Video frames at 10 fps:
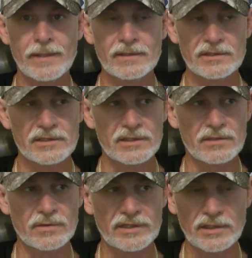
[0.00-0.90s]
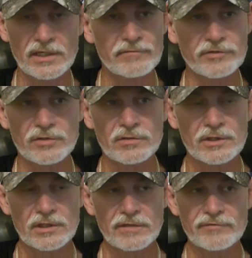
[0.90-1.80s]
And if
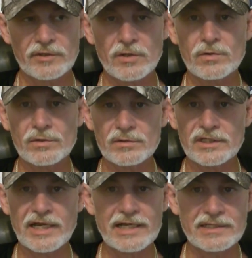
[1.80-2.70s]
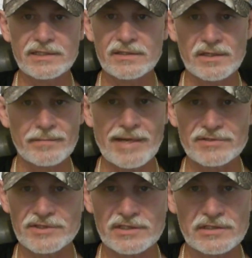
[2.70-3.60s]
you're going on the idea that about
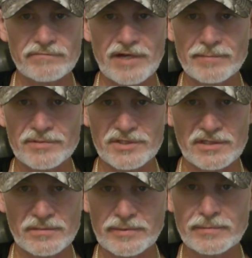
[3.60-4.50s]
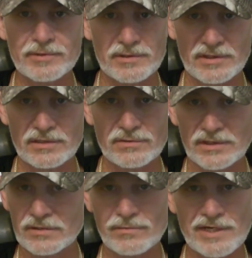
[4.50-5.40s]
65% of the people are guilty
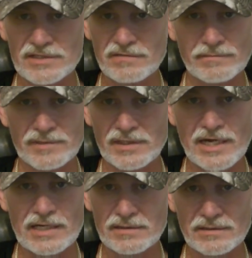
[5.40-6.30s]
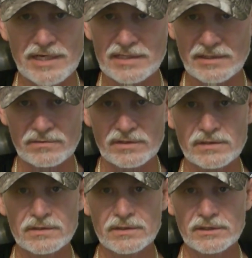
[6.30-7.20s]
and the rest of them are not guilty,
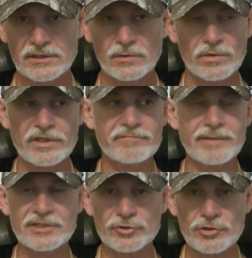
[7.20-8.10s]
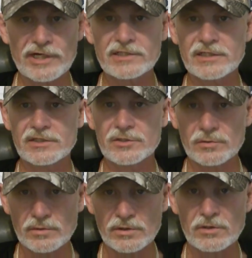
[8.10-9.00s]
or they've been tricked
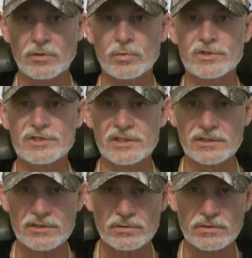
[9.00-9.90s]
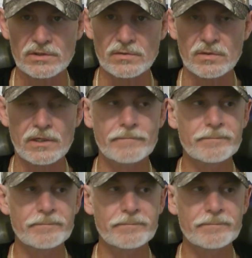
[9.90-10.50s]
into it or coerced into it, or